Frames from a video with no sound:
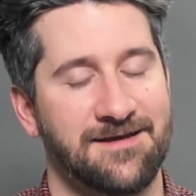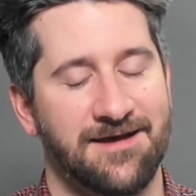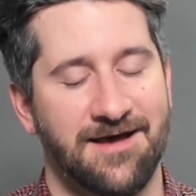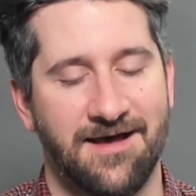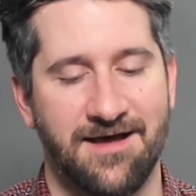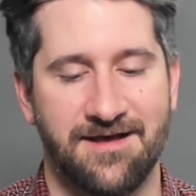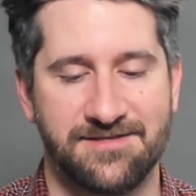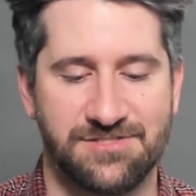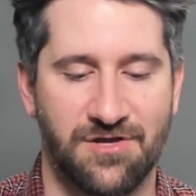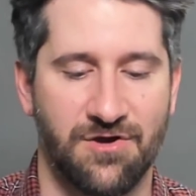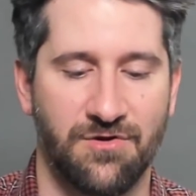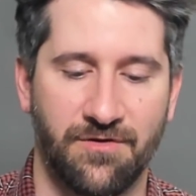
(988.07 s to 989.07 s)
Uh,
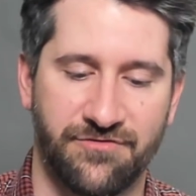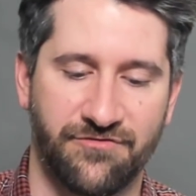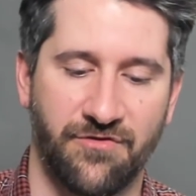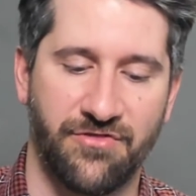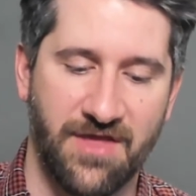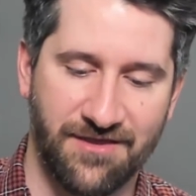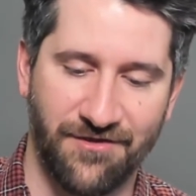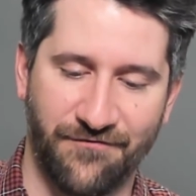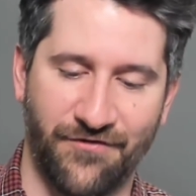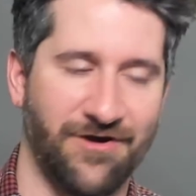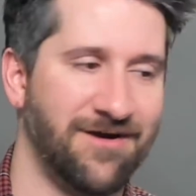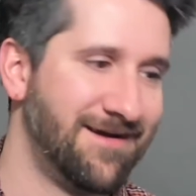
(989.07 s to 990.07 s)
so so thank you
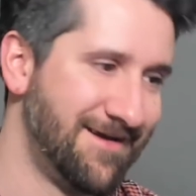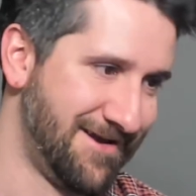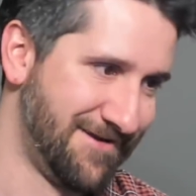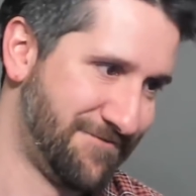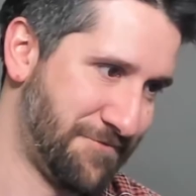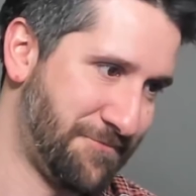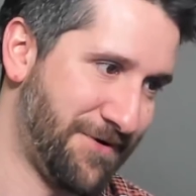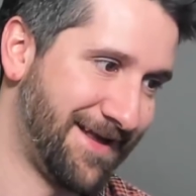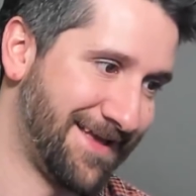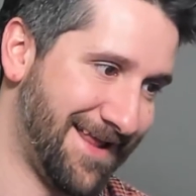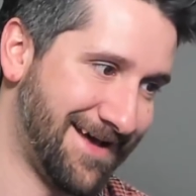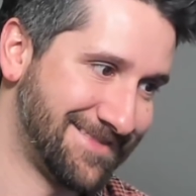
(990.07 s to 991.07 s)
for for pointing
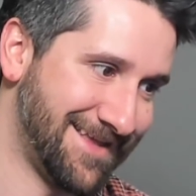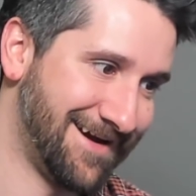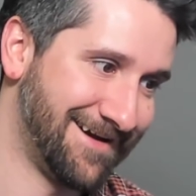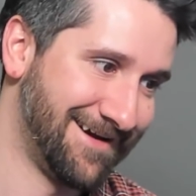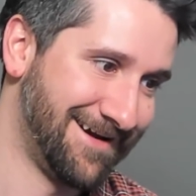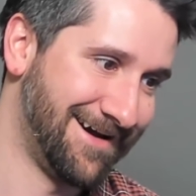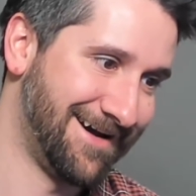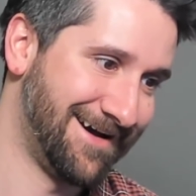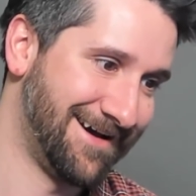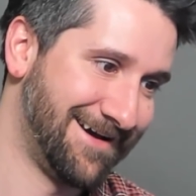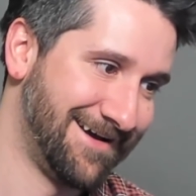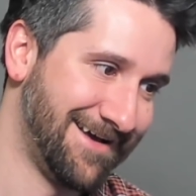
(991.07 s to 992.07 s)
it out there.
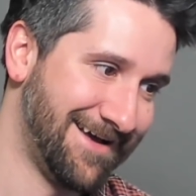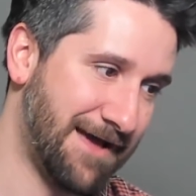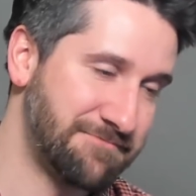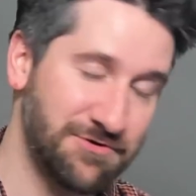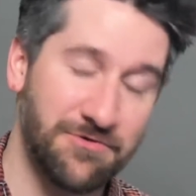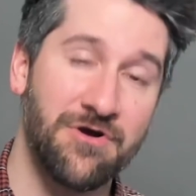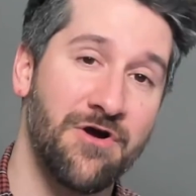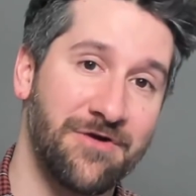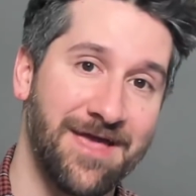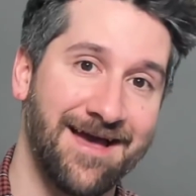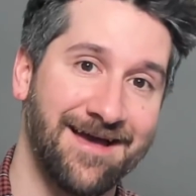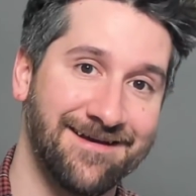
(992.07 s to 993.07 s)
Uh, I'm doing
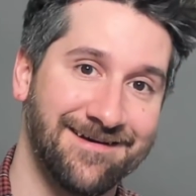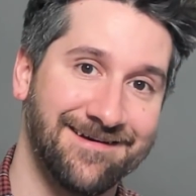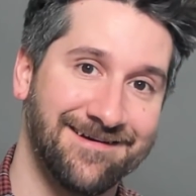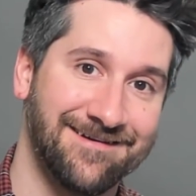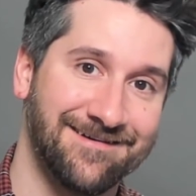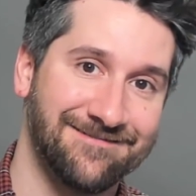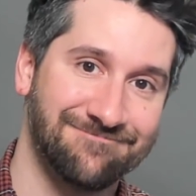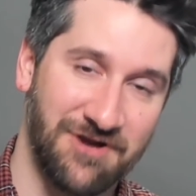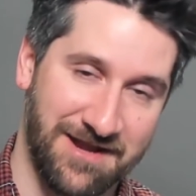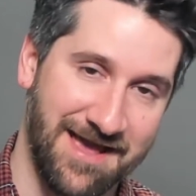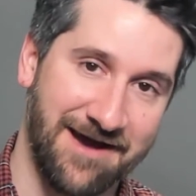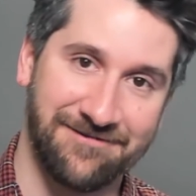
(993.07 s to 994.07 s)
okay
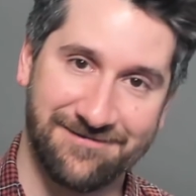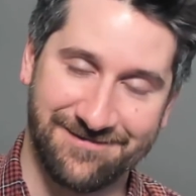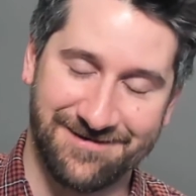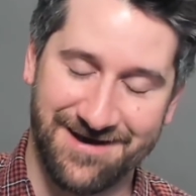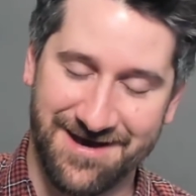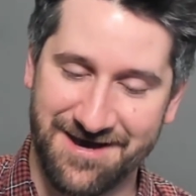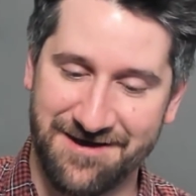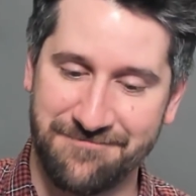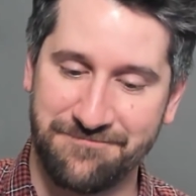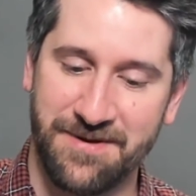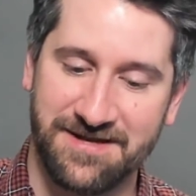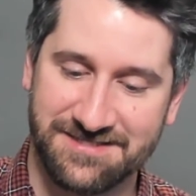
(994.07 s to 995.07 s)
right now. Uh,
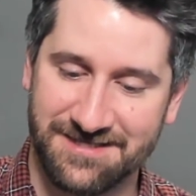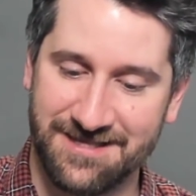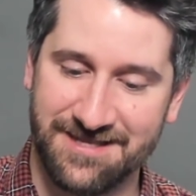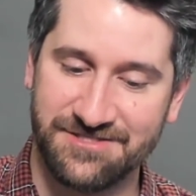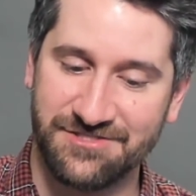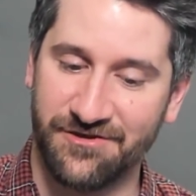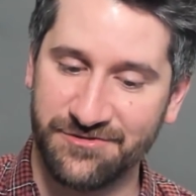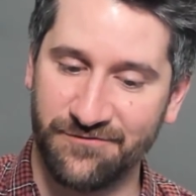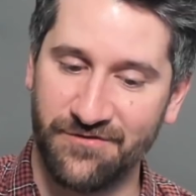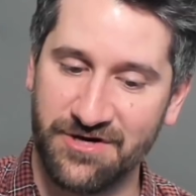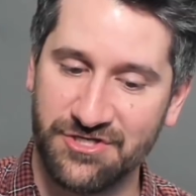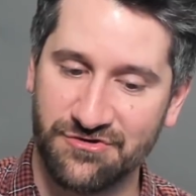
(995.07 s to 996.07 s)
but it is also
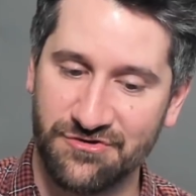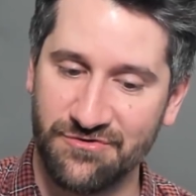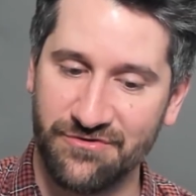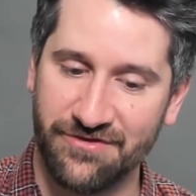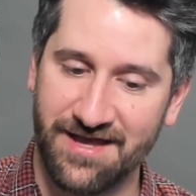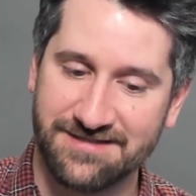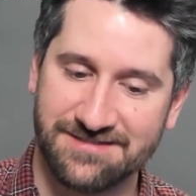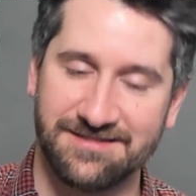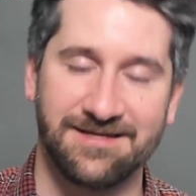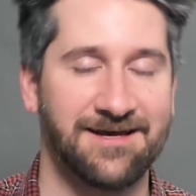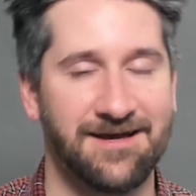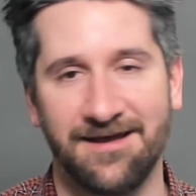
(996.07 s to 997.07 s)
very true that
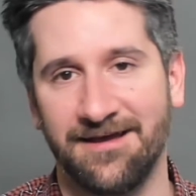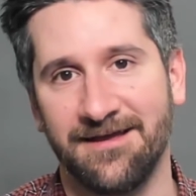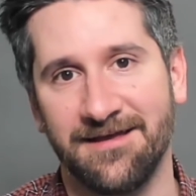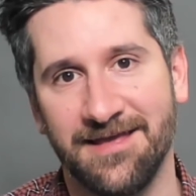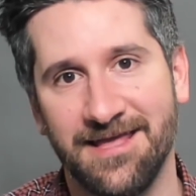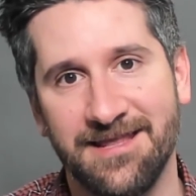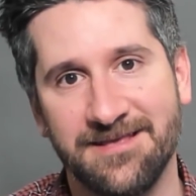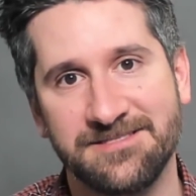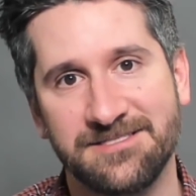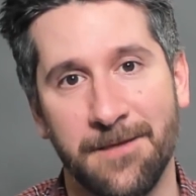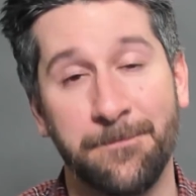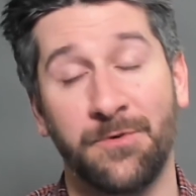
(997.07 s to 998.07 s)
uh, it
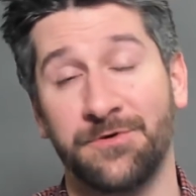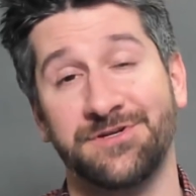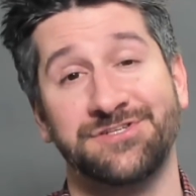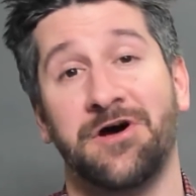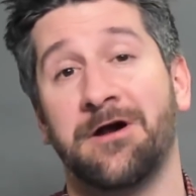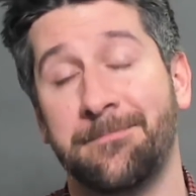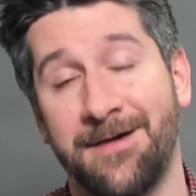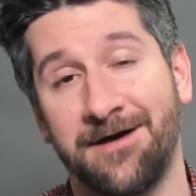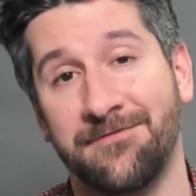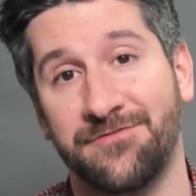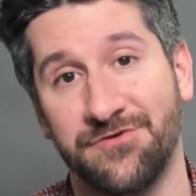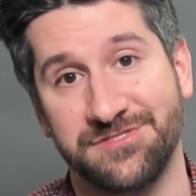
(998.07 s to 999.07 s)
is important to talk
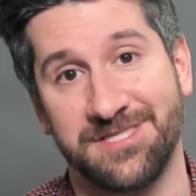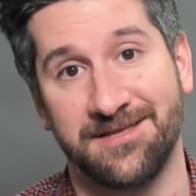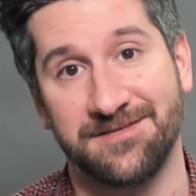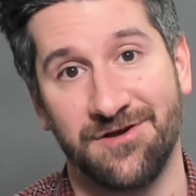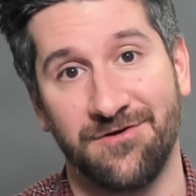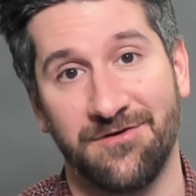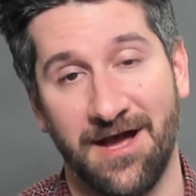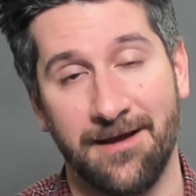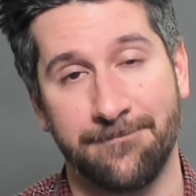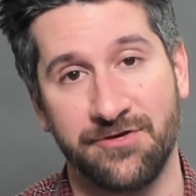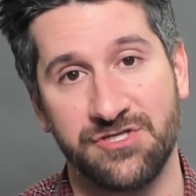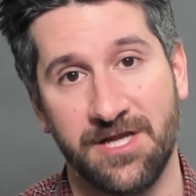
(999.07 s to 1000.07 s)
about those things. So I
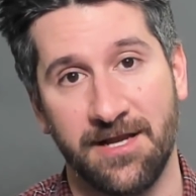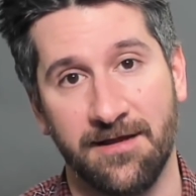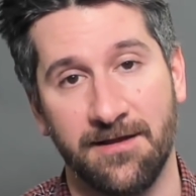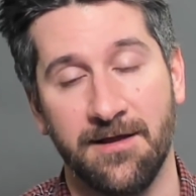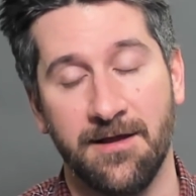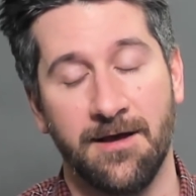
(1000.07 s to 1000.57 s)
appreciate it.